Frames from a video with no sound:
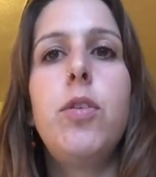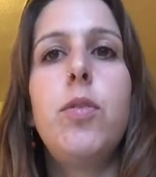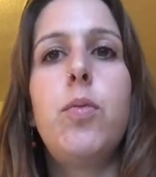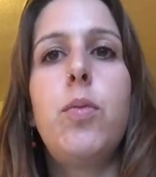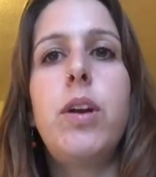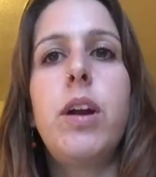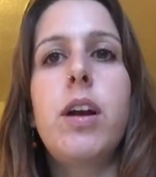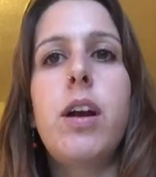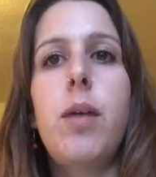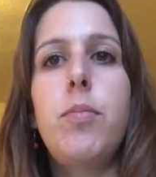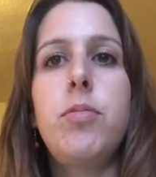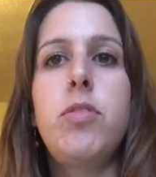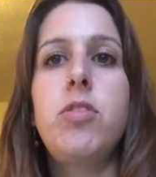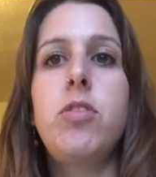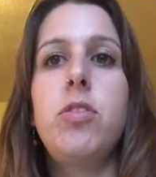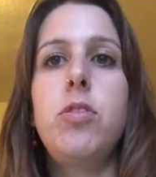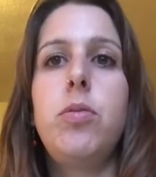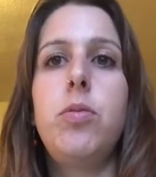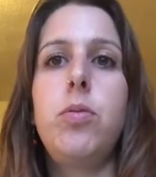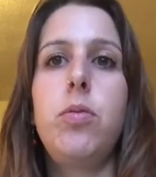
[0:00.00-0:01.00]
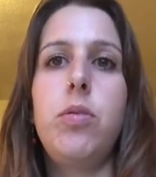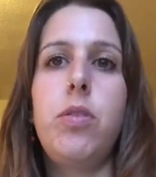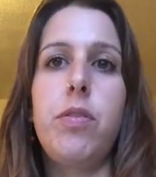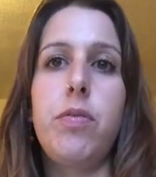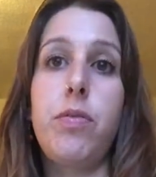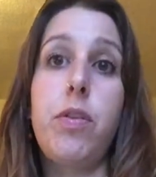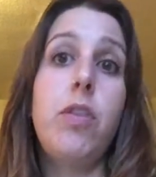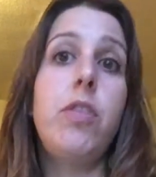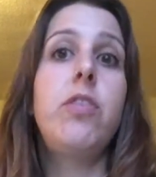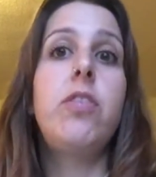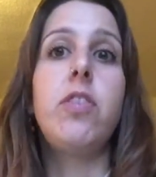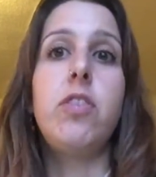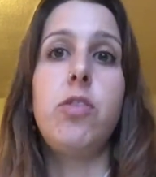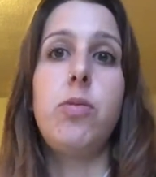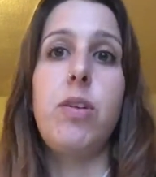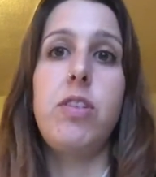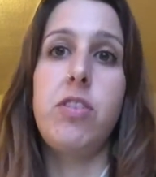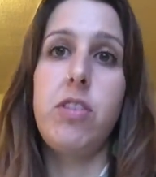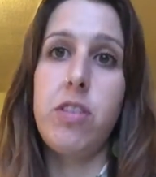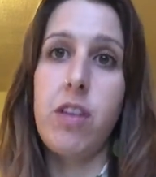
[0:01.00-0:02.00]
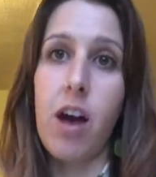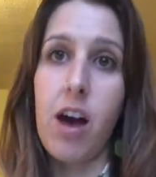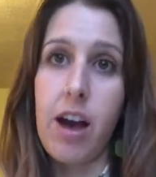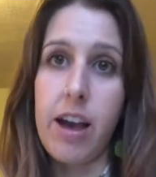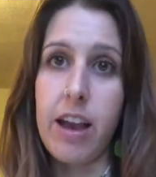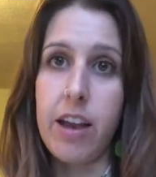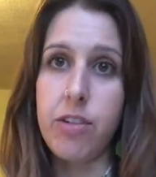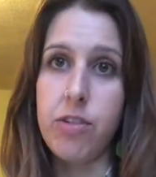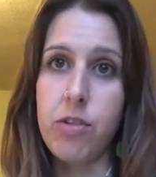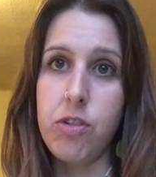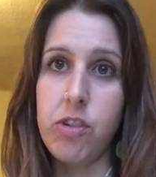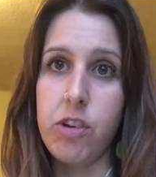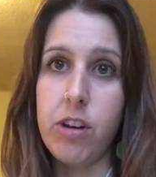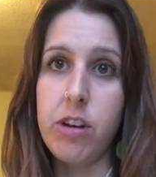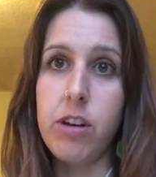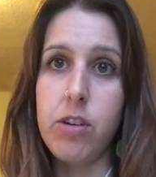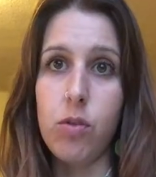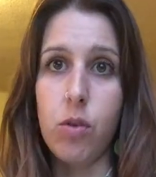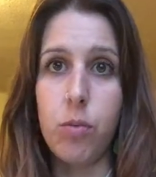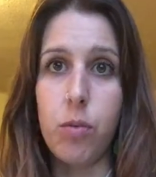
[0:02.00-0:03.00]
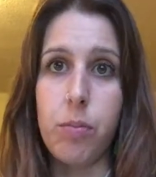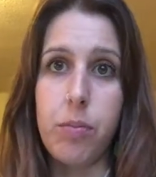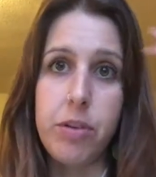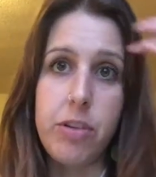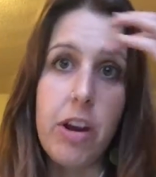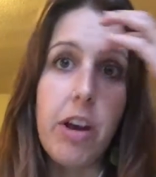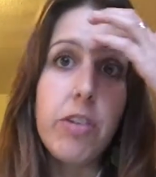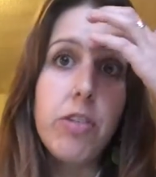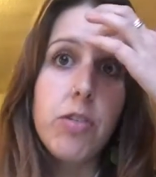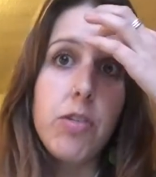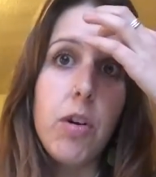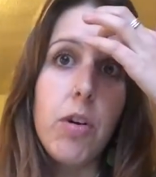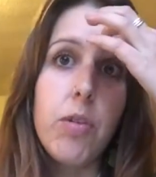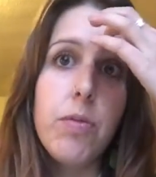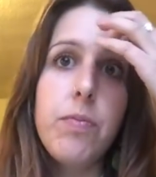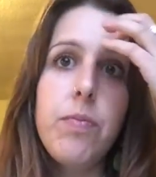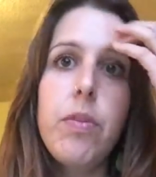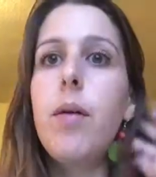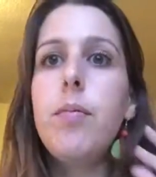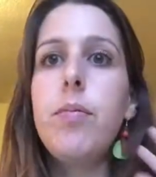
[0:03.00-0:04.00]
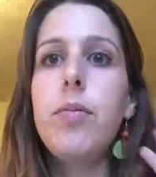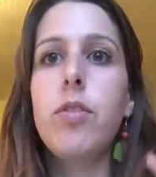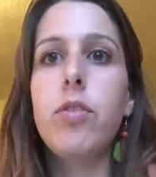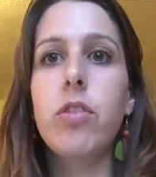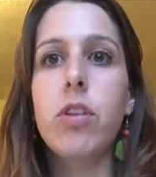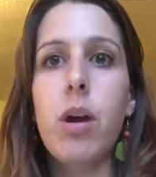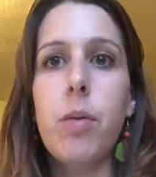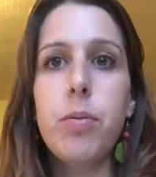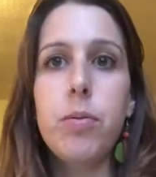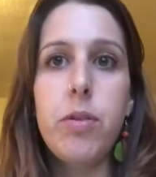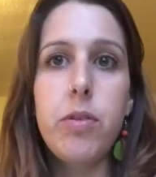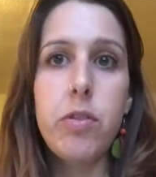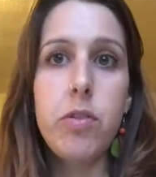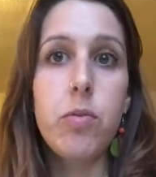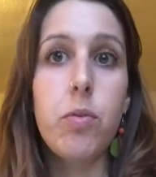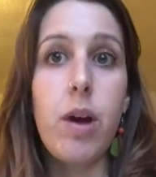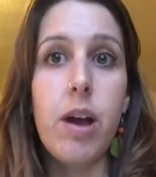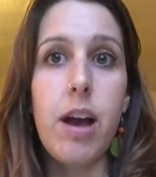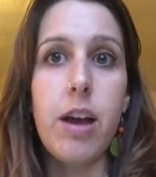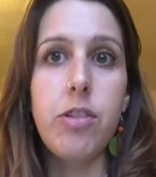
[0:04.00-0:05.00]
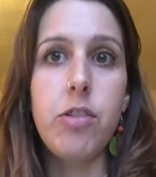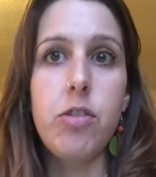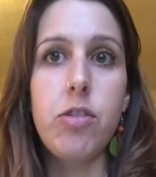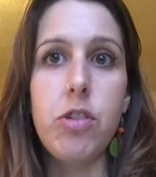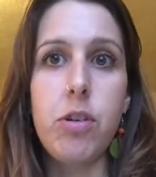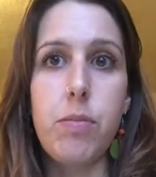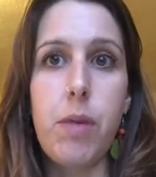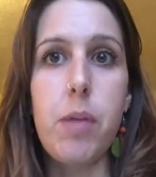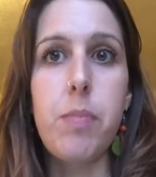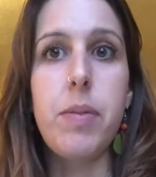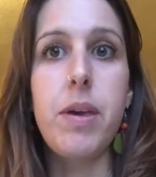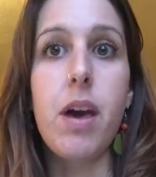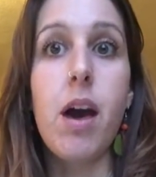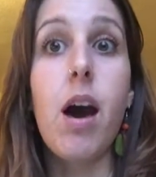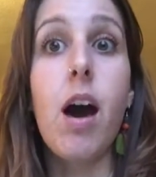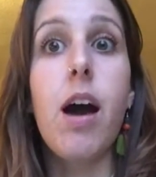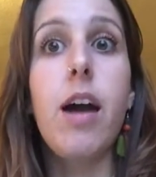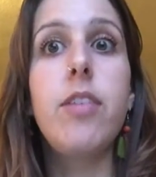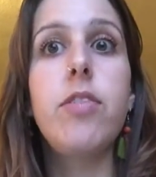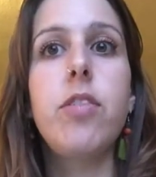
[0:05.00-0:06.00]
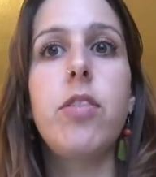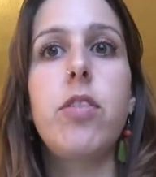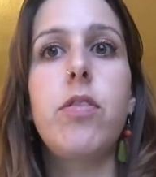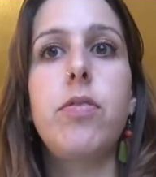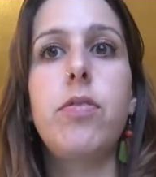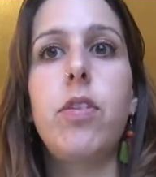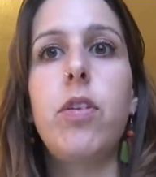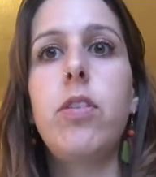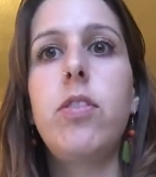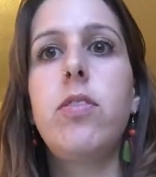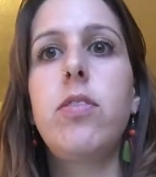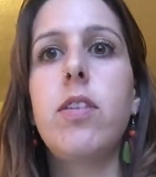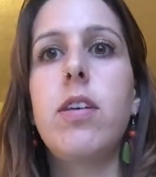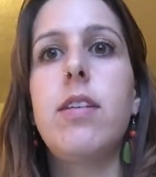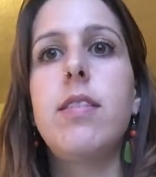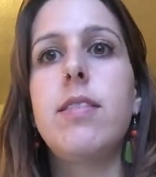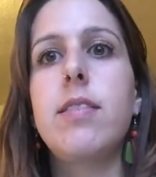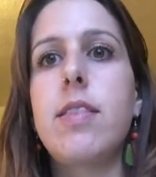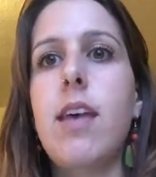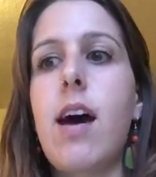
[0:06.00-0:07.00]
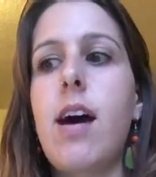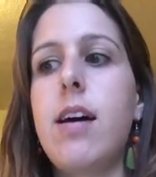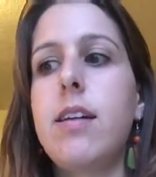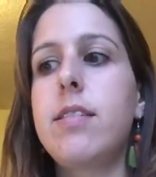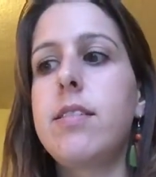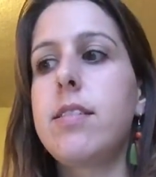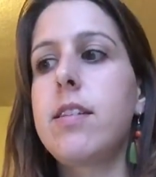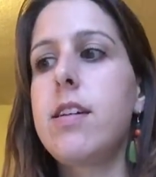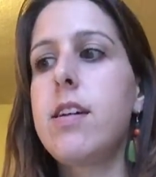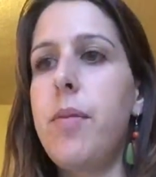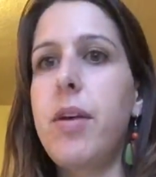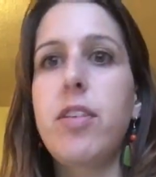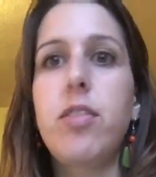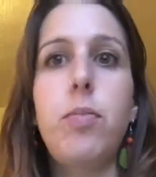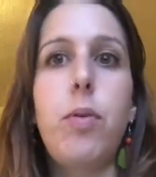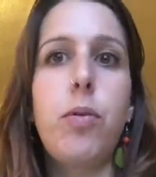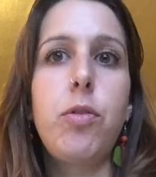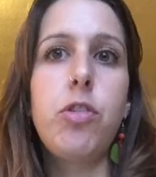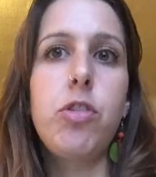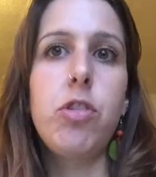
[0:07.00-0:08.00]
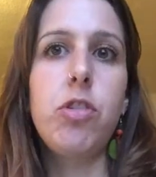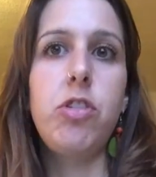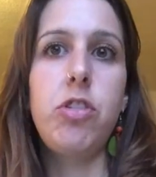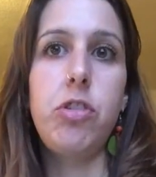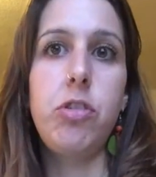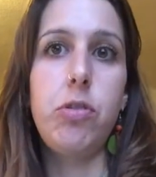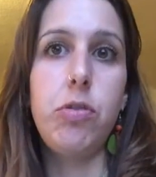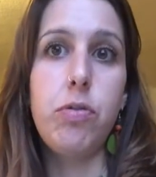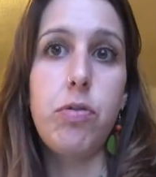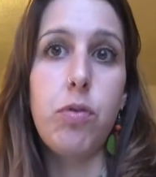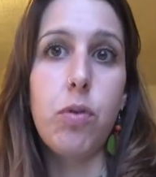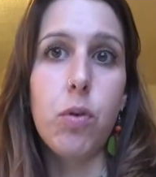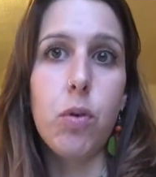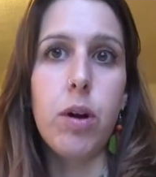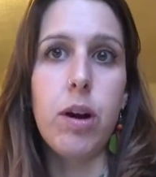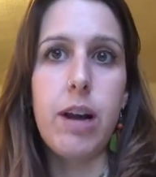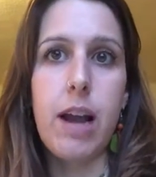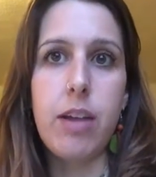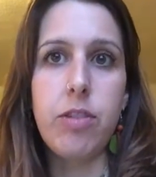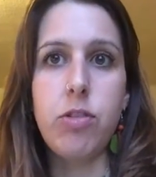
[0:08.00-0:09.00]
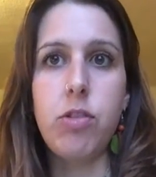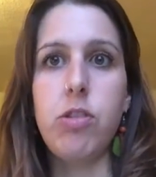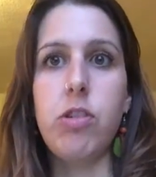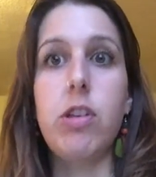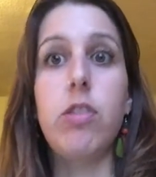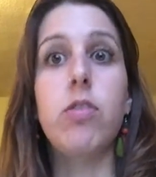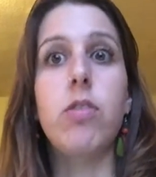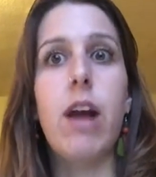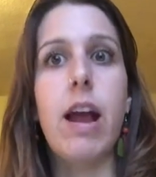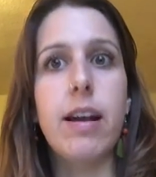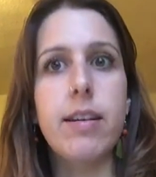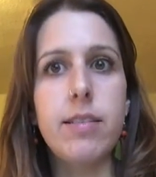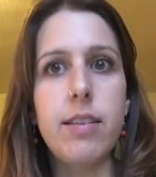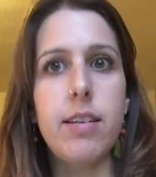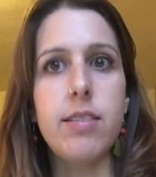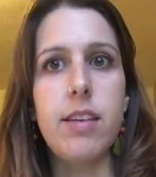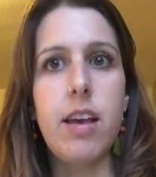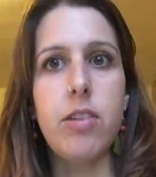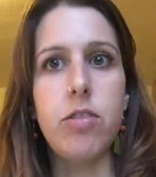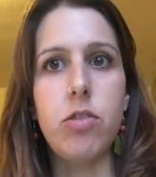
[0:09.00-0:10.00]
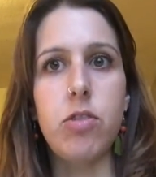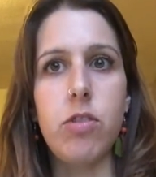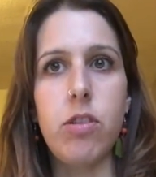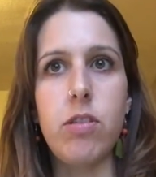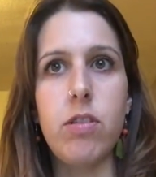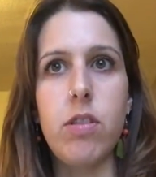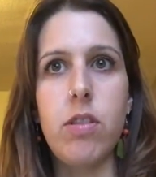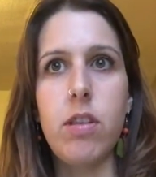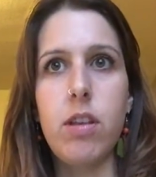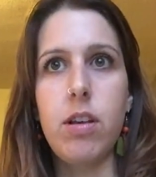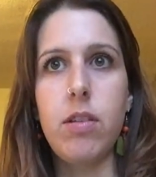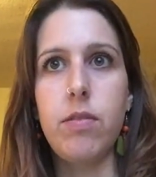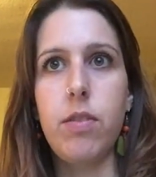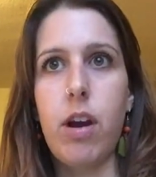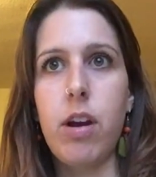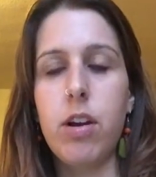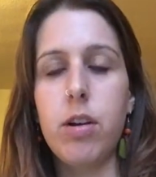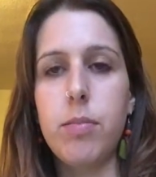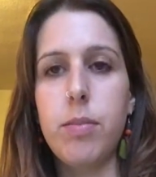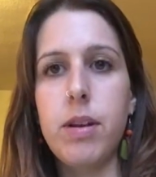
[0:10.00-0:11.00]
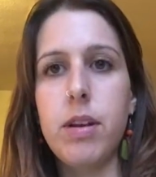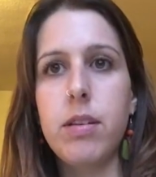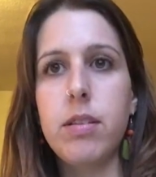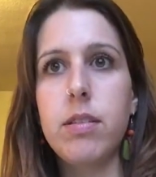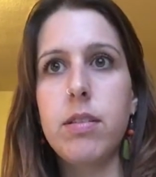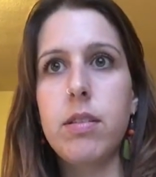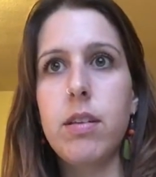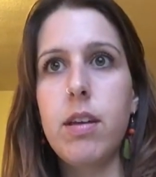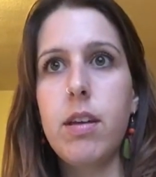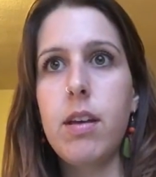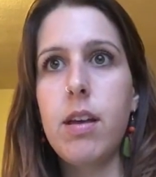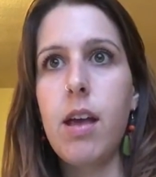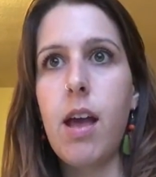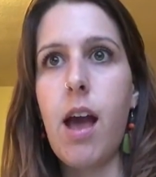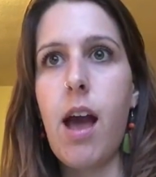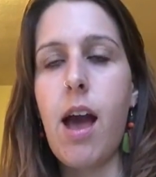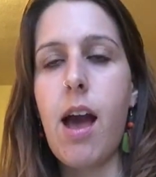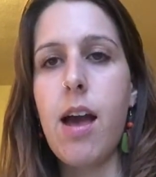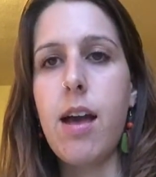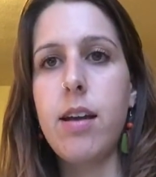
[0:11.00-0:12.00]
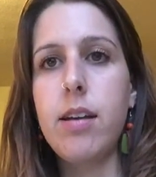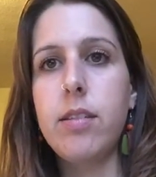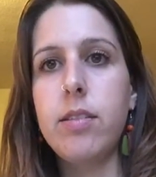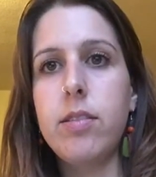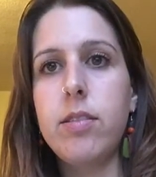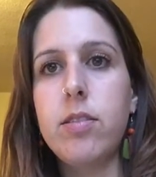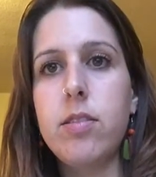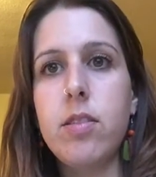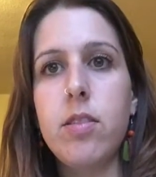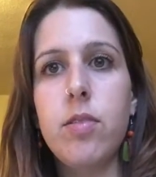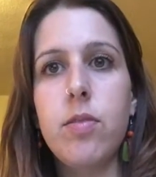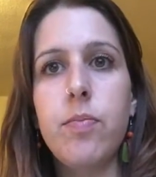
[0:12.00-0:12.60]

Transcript: when it comes to the first situation, the high estrogen and normal progesterone, there's a couple reasons why estrogen might be high. So the first is that exposure to foreign estrogens or excess estrogens in the environment. And